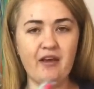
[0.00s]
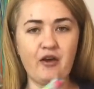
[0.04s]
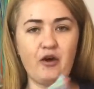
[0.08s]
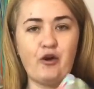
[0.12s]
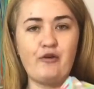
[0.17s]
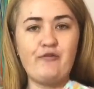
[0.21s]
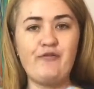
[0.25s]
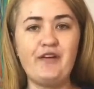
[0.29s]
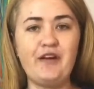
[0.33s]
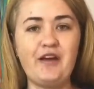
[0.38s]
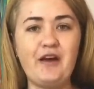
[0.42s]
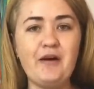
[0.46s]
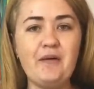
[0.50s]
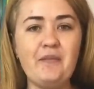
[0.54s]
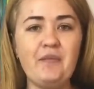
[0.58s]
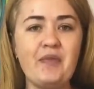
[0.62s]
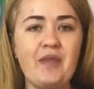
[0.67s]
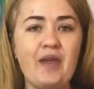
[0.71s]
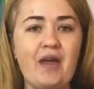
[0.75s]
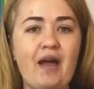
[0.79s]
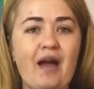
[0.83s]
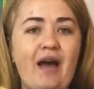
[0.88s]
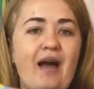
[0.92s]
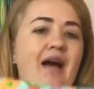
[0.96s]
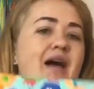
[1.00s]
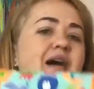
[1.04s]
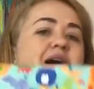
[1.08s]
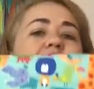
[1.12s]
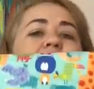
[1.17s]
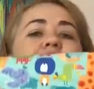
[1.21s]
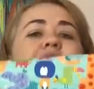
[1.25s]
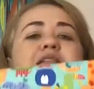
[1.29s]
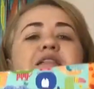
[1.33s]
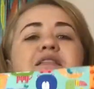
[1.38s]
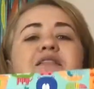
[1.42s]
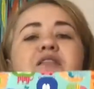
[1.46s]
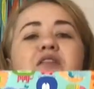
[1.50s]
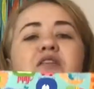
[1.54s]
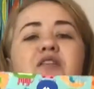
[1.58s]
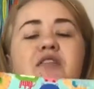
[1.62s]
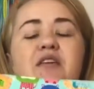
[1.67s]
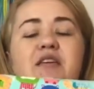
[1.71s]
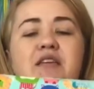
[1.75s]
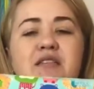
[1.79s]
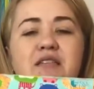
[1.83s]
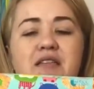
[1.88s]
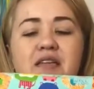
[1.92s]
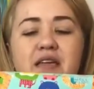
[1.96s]
Go figure. So
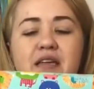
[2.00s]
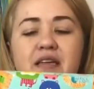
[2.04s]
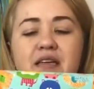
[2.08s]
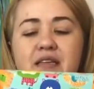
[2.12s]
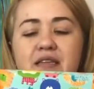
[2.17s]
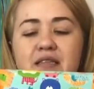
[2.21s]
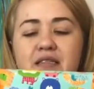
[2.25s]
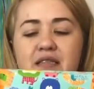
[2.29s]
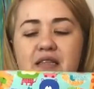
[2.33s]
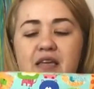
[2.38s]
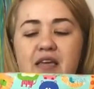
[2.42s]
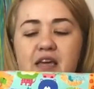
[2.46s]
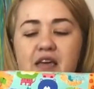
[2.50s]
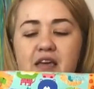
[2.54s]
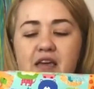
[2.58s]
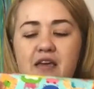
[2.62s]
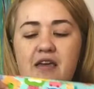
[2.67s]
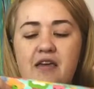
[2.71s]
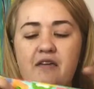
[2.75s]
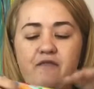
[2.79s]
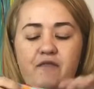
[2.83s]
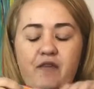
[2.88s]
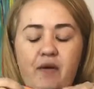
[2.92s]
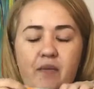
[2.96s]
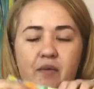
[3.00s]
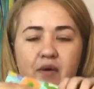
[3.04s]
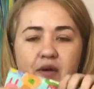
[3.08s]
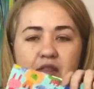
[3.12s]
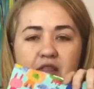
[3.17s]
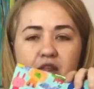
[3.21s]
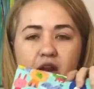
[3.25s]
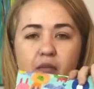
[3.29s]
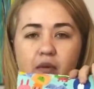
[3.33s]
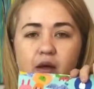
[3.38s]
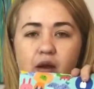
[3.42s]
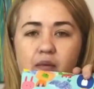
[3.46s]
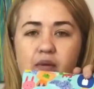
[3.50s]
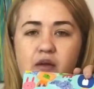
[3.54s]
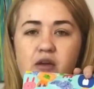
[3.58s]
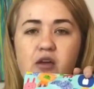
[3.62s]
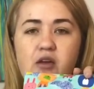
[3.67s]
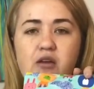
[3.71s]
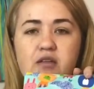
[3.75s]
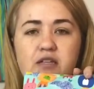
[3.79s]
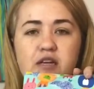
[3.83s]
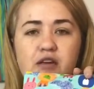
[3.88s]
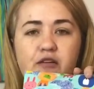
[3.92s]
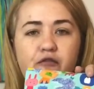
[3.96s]
this is the fabric that I'm going to
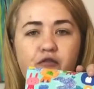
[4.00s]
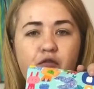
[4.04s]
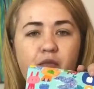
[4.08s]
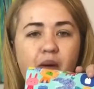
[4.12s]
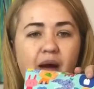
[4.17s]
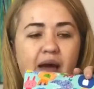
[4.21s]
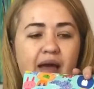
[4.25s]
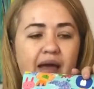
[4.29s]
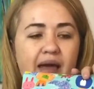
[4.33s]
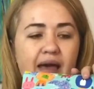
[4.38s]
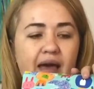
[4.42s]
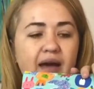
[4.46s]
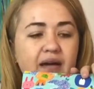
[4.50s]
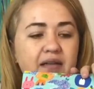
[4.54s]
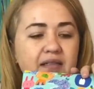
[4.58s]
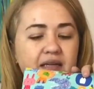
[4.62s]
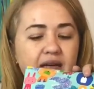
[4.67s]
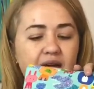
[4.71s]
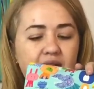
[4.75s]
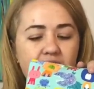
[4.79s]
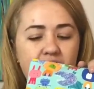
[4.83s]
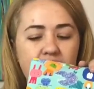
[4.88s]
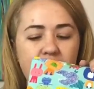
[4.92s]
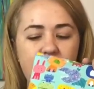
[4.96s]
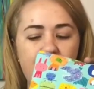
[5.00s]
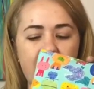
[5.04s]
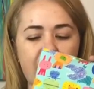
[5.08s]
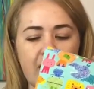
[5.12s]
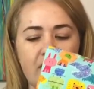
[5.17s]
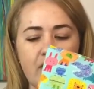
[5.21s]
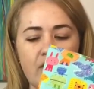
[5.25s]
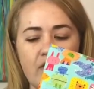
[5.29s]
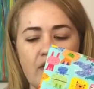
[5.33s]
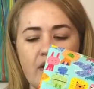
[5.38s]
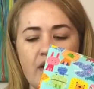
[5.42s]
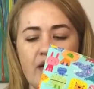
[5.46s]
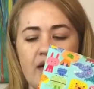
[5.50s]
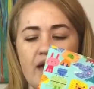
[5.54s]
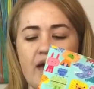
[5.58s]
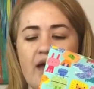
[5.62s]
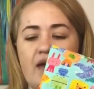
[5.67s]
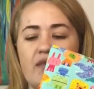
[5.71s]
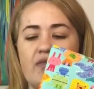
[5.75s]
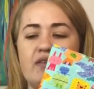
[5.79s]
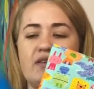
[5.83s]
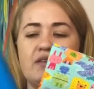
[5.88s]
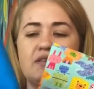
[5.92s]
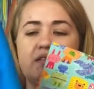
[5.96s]
be using for my outer now,
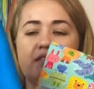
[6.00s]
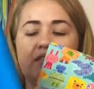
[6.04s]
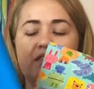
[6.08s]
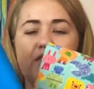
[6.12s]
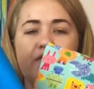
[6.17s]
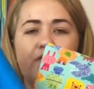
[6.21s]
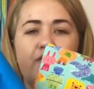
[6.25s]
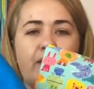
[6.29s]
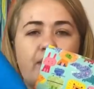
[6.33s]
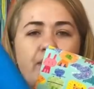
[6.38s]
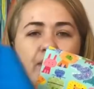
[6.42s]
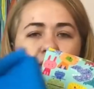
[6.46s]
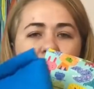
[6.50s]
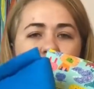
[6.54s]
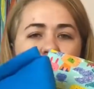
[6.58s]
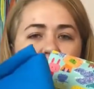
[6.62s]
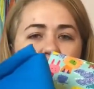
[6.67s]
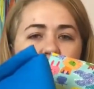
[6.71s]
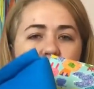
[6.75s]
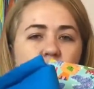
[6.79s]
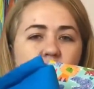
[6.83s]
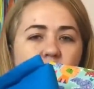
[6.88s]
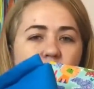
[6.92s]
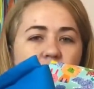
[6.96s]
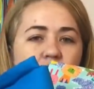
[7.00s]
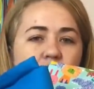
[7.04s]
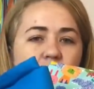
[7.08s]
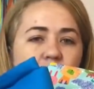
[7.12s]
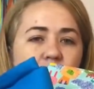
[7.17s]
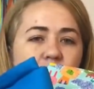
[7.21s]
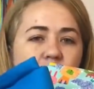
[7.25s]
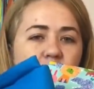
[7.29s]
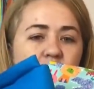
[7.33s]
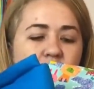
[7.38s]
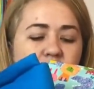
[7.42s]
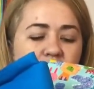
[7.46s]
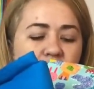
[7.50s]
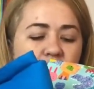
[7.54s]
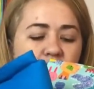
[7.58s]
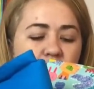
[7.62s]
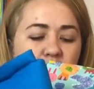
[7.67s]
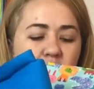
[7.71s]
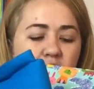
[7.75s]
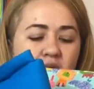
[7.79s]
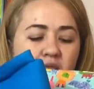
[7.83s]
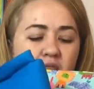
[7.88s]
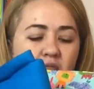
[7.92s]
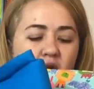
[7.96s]
and this is the fabric that I'm going to be using
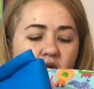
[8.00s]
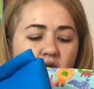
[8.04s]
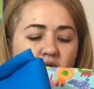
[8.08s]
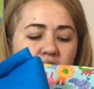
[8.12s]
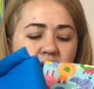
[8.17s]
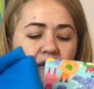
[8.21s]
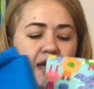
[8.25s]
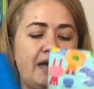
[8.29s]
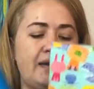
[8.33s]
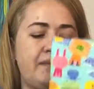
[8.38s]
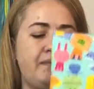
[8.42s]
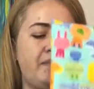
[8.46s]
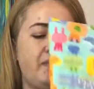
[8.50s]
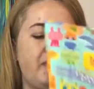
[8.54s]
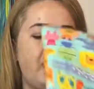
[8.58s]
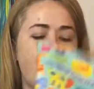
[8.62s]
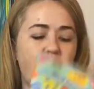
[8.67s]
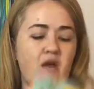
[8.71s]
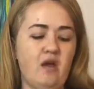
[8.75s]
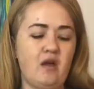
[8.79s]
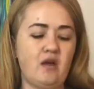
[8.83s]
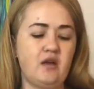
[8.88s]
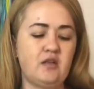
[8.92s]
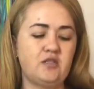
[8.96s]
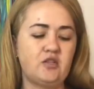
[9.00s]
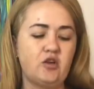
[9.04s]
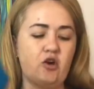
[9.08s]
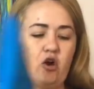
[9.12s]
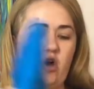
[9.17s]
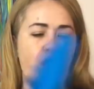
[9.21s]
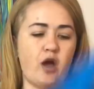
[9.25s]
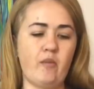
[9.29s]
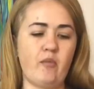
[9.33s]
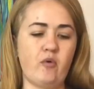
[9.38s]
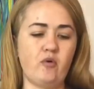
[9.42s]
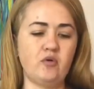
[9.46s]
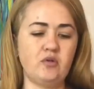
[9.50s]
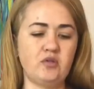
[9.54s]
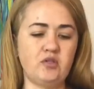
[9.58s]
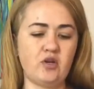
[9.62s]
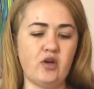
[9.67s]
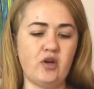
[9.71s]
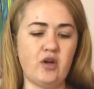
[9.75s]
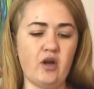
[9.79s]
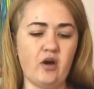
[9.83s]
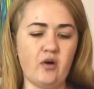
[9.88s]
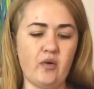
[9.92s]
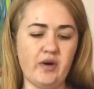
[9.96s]
for my lining. So I'm
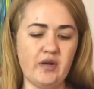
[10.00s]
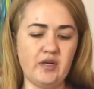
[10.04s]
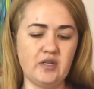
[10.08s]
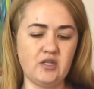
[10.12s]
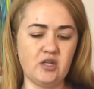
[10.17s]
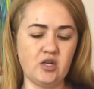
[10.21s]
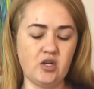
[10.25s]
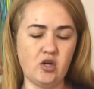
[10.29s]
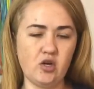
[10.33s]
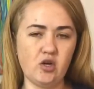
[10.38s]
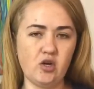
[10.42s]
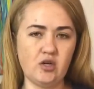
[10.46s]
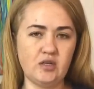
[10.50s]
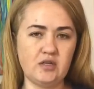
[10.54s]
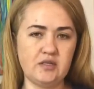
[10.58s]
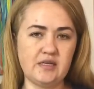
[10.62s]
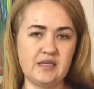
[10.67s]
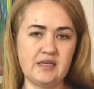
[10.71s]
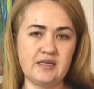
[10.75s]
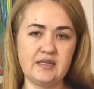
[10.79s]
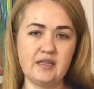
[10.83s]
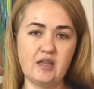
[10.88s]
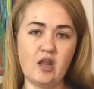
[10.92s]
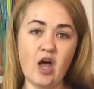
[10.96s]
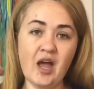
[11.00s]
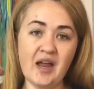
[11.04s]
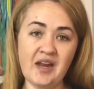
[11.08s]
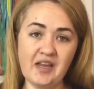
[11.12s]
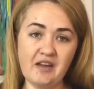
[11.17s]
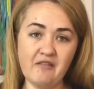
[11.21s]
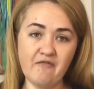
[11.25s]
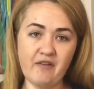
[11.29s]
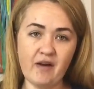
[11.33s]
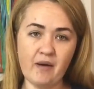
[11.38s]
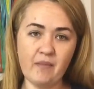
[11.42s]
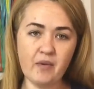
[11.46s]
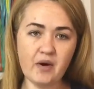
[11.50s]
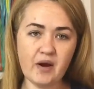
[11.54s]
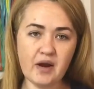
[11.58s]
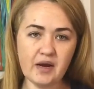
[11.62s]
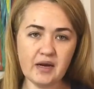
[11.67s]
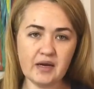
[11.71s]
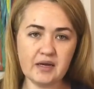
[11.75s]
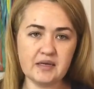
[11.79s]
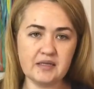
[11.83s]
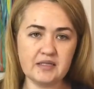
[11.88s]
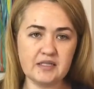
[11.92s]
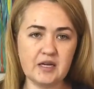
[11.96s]
also going to use this lining
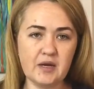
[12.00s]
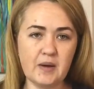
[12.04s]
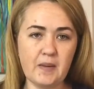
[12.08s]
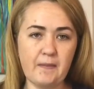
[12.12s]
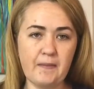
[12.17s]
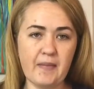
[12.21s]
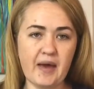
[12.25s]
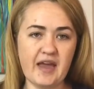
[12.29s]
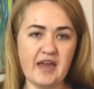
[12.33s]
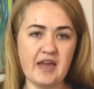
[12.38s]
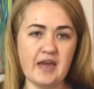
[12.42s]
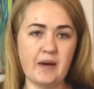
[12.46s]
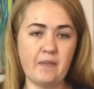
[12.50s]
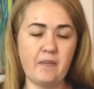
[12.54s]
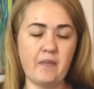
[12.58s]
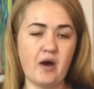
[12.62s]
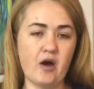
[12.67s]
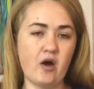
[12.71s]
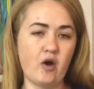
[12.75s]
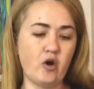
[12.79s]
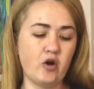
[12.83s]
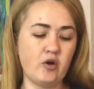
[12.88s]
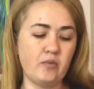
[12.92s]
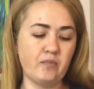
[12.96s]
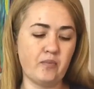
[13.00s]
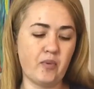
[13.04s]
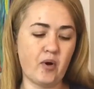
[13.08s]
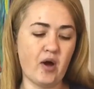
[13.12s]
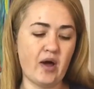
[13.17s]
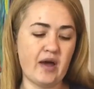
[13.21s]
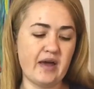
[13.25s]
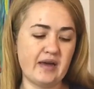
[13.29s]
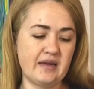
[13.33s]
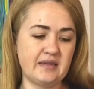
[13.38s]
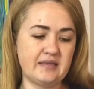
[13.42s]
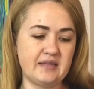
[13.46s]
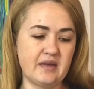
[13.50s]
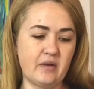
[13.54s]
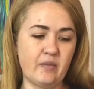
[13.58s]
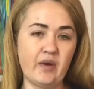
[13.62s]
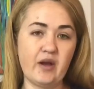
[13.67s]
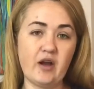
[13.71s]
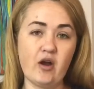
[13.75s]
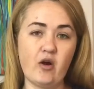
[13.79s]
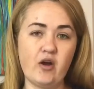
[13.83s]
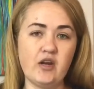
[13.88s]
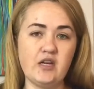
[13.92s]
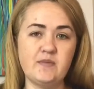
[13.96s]
fabric to make my own bias, and
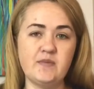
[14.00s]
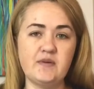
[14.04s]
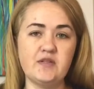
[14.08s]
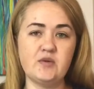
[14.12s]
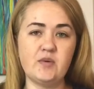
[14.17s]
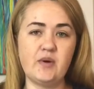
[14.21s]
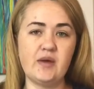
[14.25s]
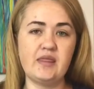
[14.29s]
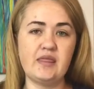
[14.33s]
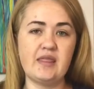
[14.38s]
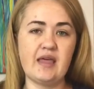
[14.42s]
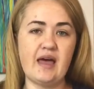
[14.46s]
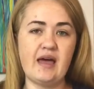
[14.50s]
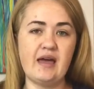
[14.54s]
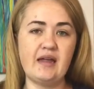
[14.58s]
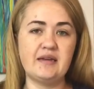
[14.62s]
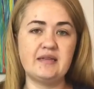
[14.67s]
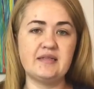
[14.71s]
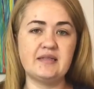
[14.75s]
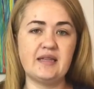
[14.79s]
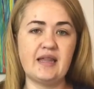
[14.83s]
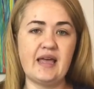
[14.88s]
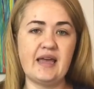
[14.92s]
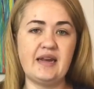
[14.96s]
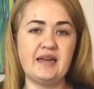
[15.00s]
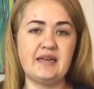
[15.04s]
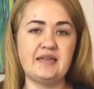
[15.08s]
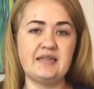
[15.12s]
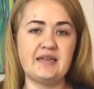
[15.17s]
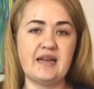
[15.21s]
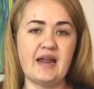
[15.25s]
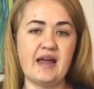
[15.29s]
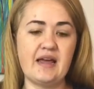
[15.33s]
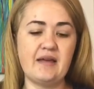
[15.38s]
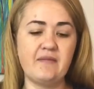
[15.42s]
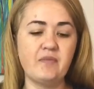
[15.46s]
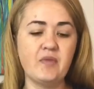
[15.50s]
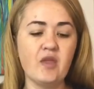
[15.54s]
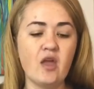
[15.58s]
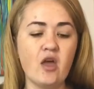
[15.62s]
we're going to be doing that later today.